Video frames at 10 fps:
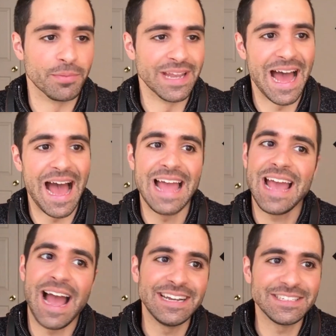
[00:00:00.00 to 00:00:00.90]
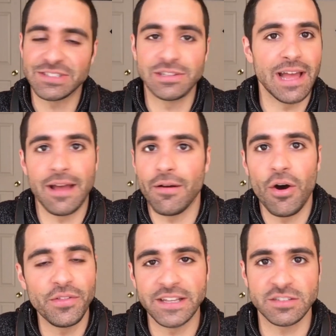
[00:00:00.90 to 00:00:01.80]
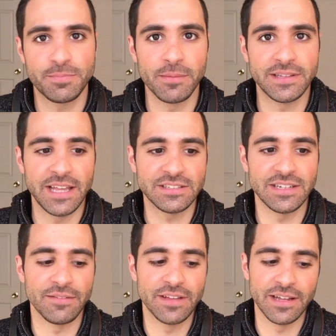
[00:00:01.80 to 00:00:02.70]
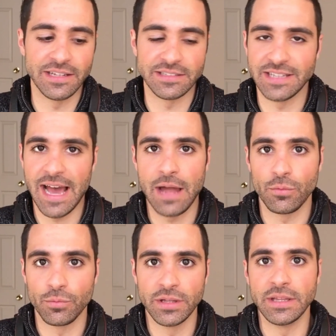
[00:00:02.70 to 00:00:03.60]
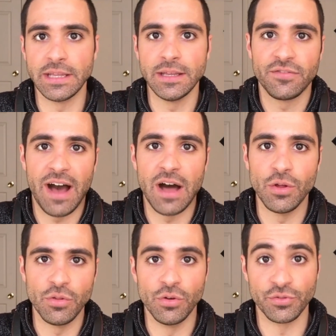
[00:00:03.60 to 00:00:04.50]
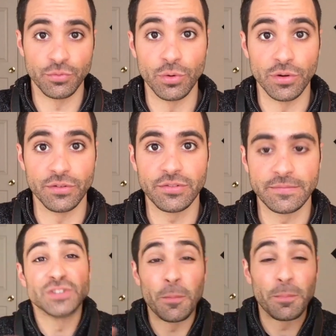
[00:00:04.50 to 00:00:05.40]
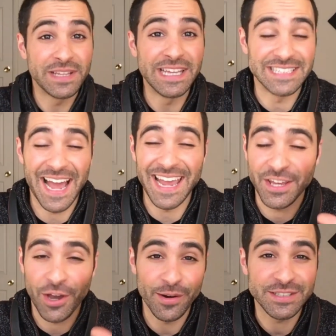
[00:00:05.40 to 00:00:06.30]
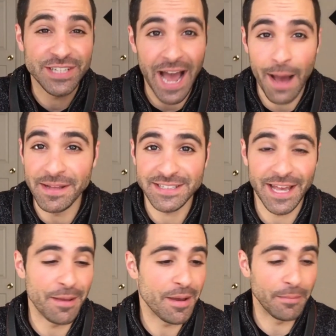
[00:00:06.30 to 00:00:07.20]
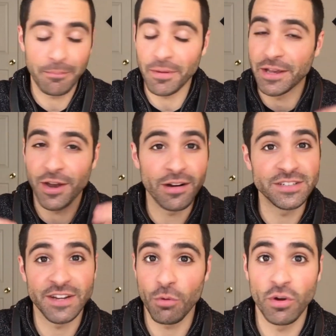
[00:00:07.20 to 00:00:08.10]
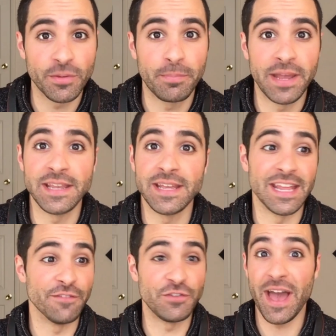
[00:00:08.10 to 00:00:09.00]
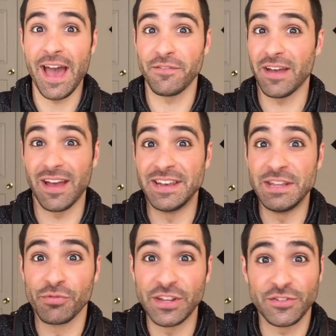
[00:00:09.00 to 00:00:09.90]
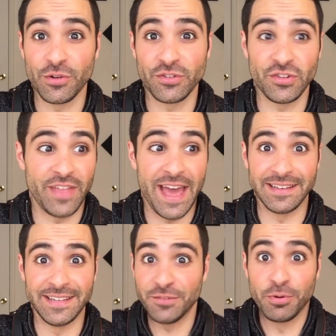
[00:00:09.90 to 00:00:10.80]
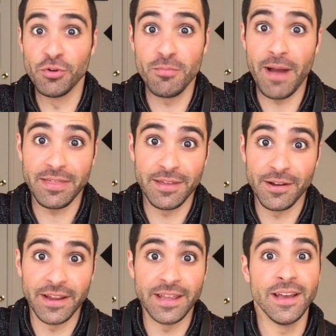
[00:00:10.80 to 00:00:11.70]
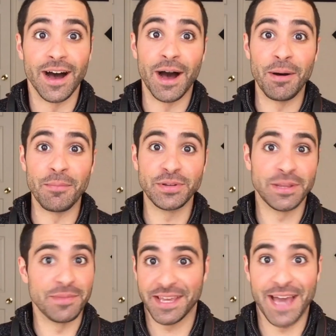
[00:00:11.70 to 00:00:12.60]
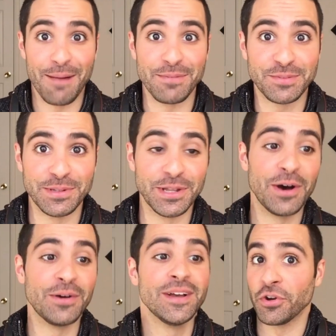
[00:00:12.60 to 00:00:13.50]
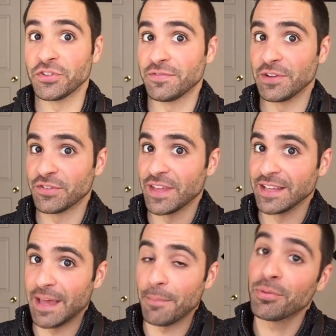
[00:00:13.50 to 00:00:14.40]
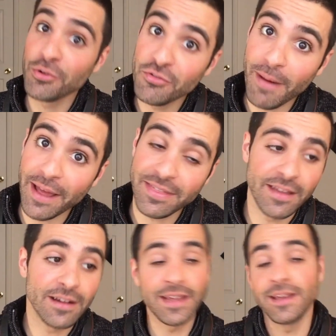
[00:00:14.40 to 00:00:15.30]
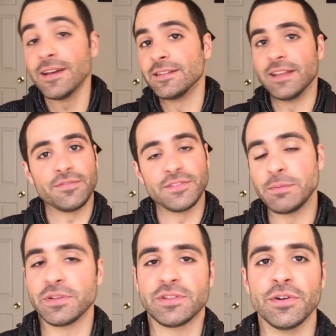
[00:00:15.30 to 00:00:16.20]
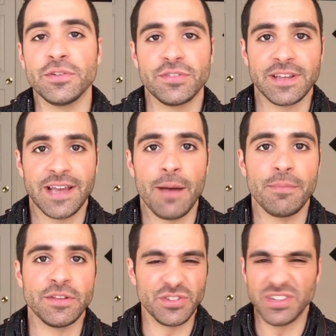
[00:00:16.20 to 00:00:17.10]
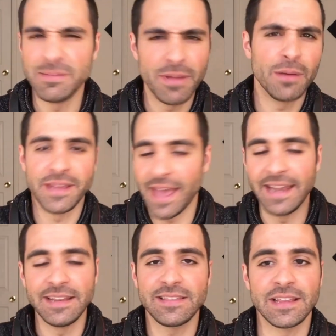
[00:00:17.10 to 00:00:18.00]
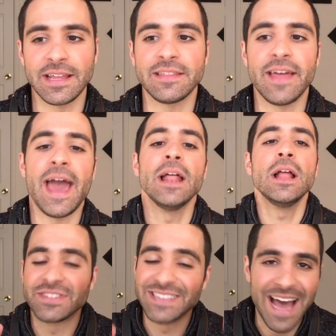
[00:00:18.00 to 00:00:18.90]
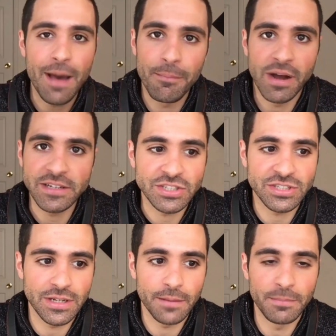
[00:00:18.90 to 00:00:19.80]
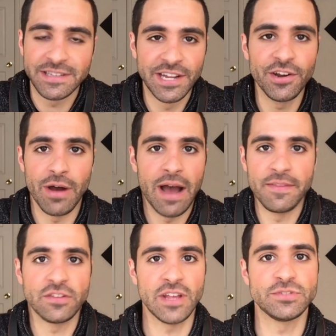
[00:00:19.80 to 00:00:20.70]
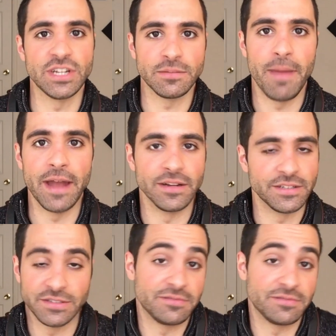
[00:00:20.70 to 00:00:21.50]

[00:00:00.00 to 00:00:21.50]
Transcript: But I just, all the experimentation I've done does not really follow those rules. So please, I encourage comments. I encourage everyone's opinion. If you have any resources that disprove my theory, put them in the comments below. Of course, if there's things that prove my theory, definitely put those in the comments or email me, anything like that. There's not much material on this subject matter.